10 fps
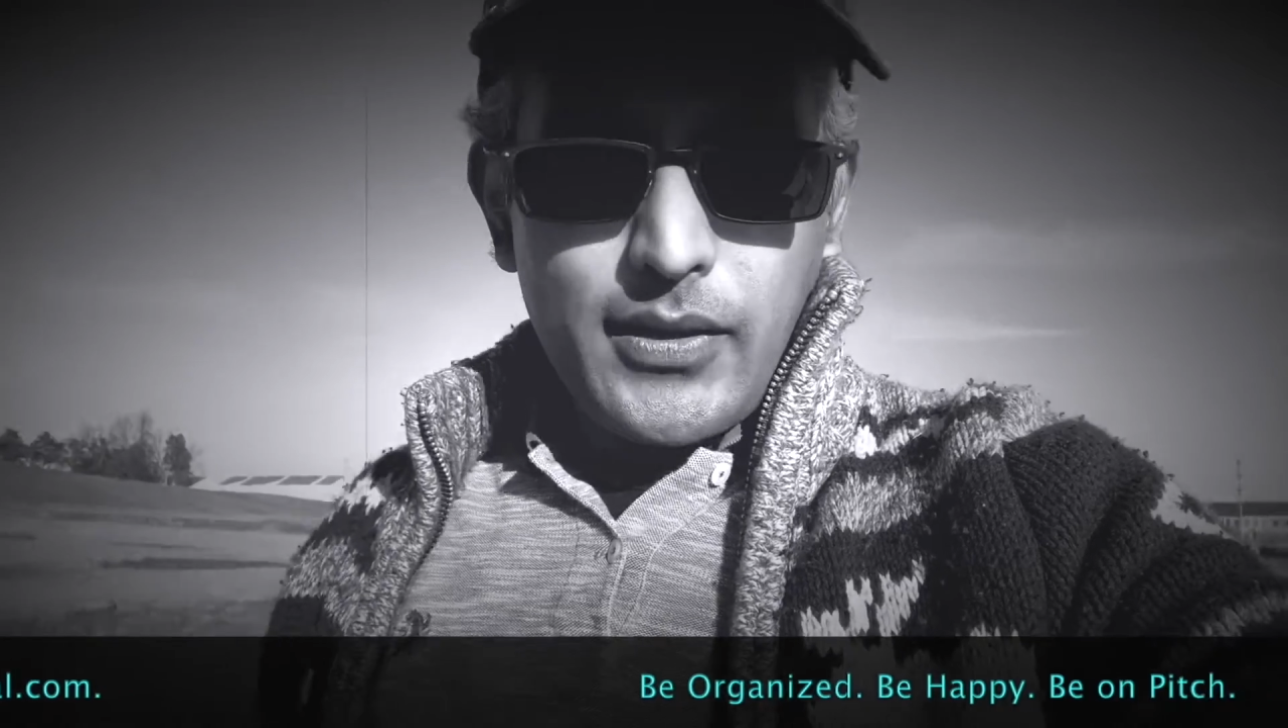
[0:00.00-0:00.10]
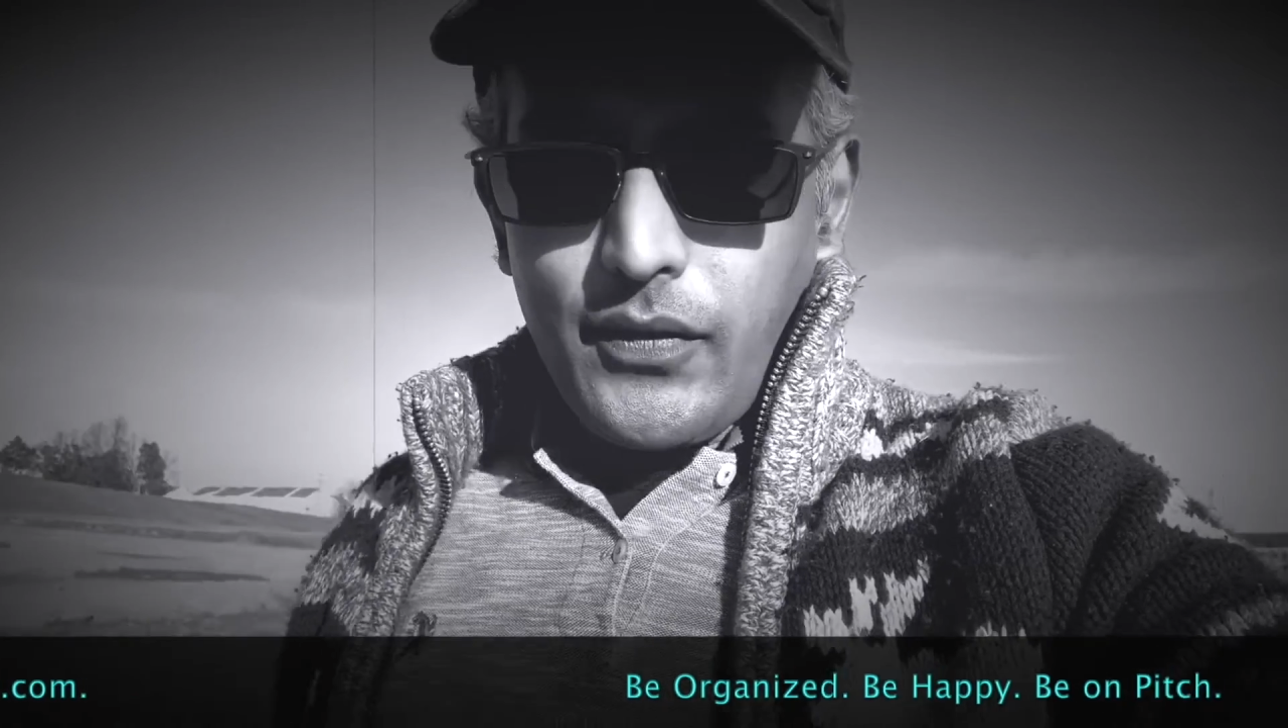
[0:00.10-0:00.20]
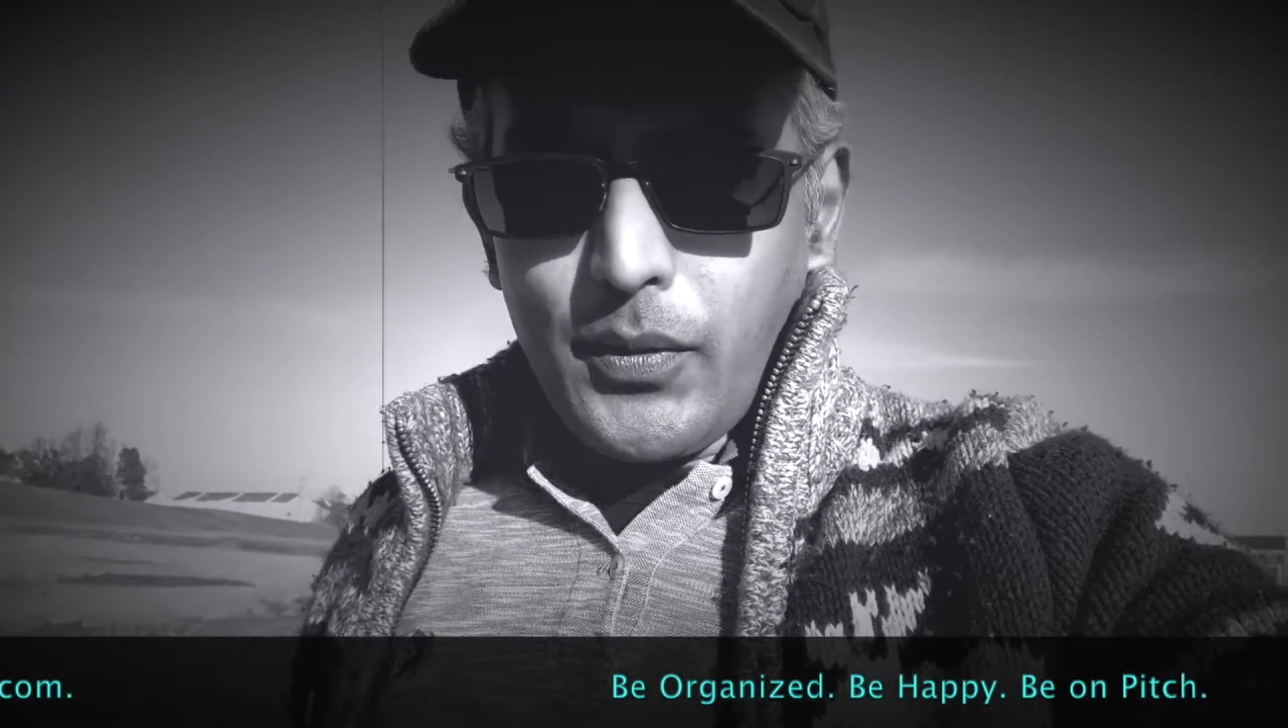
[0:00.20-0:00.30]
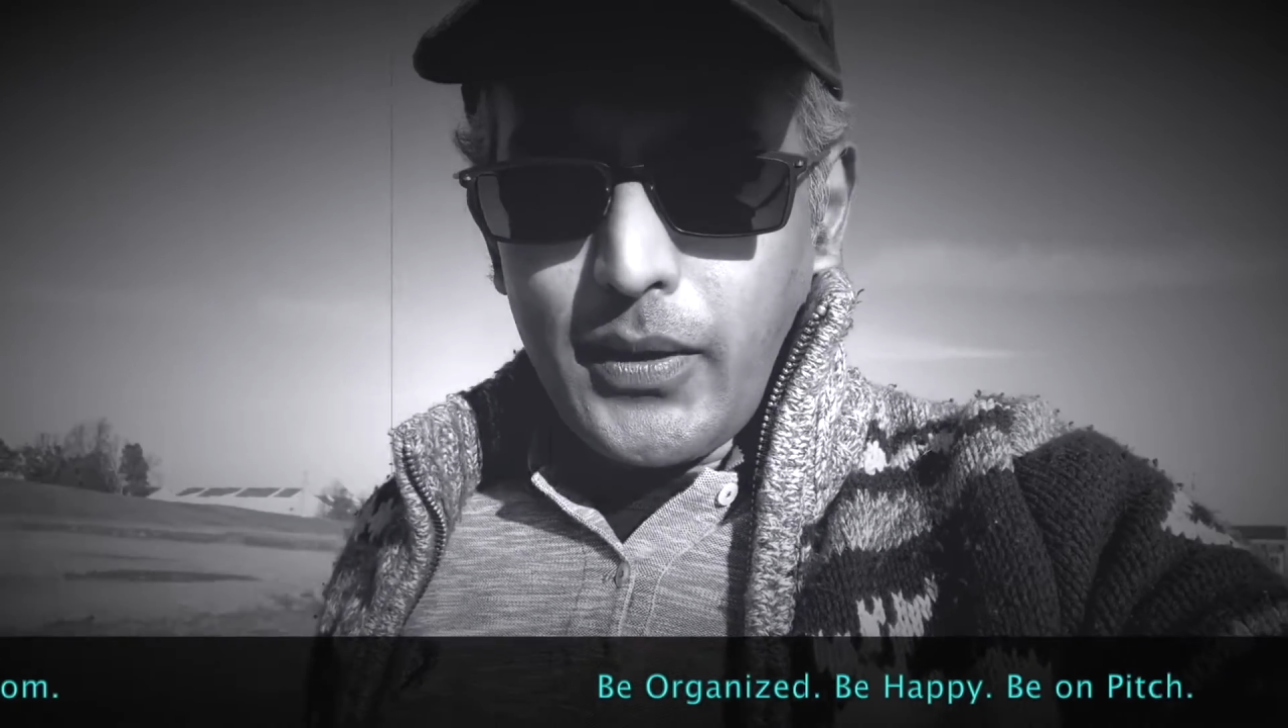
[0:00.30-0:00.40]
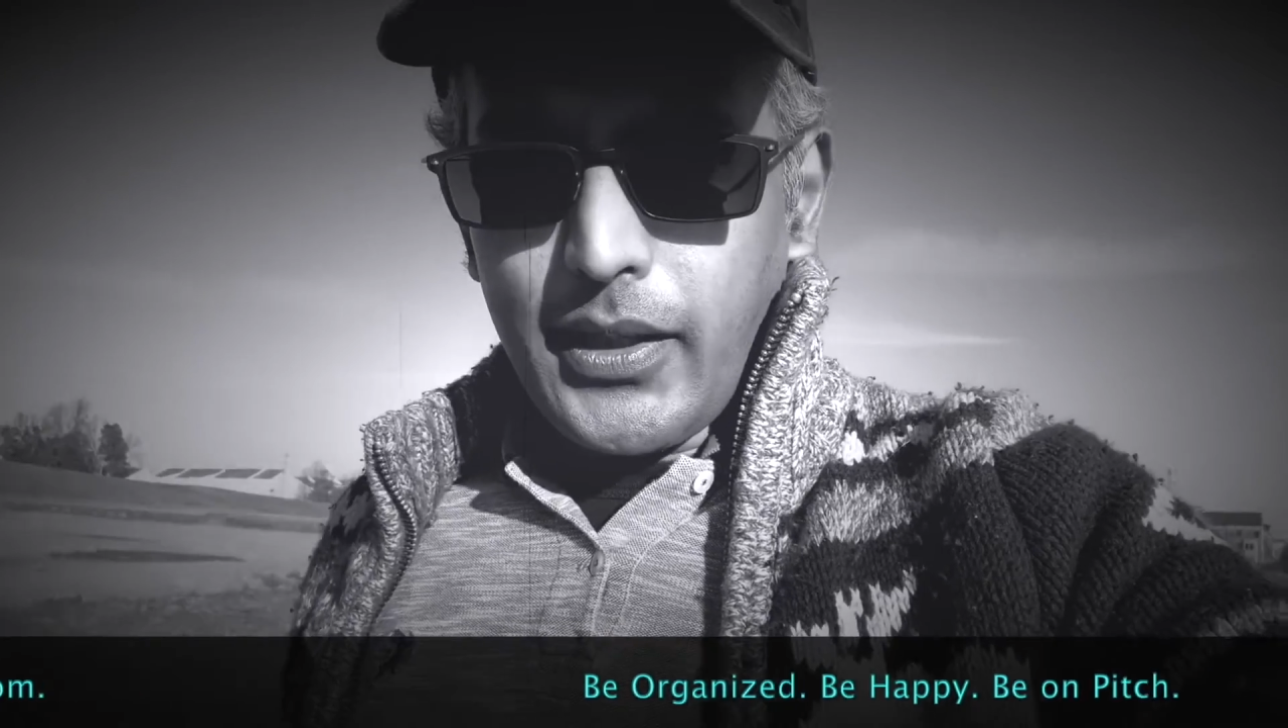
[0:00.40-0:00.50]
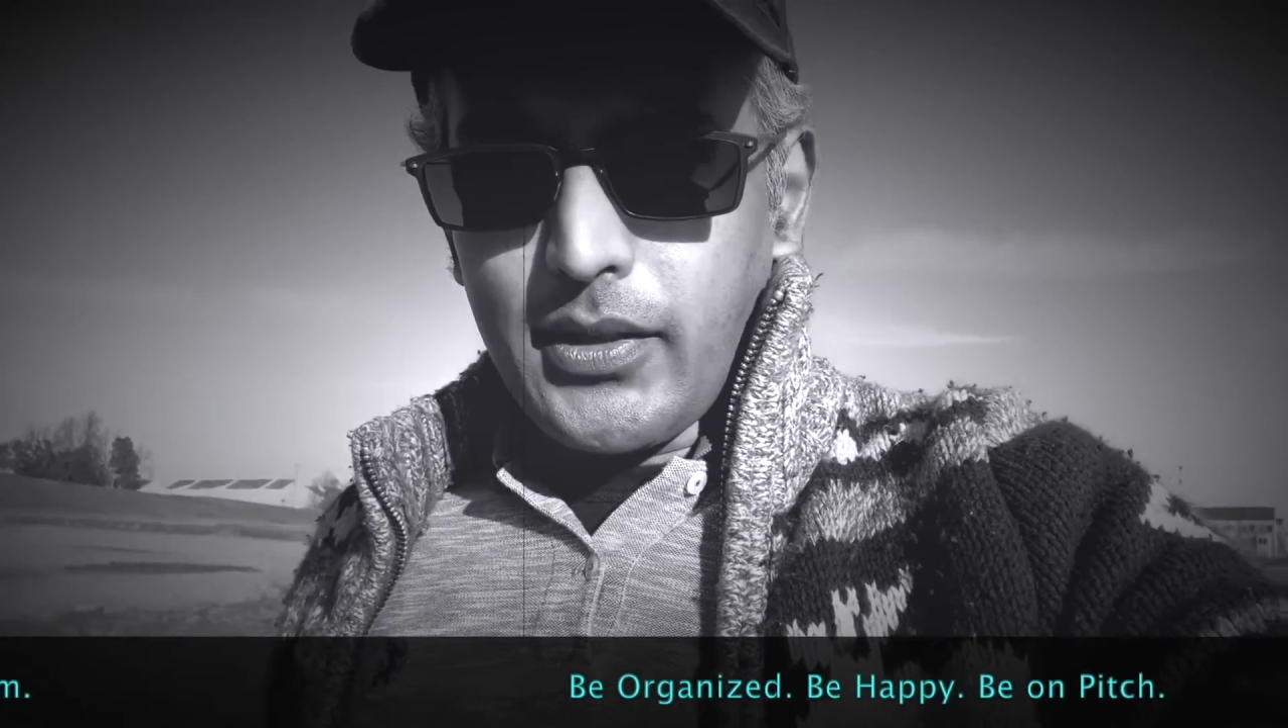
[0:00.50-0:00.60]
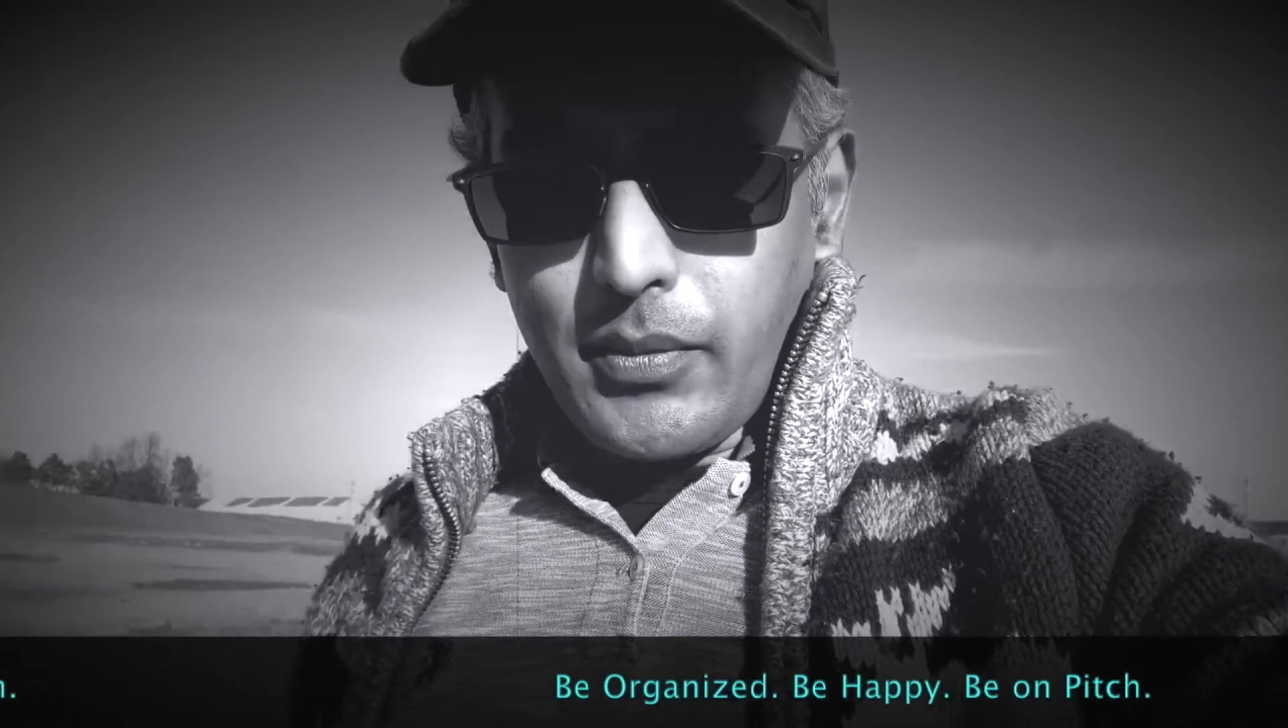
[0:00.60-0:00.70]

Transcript: a few hours,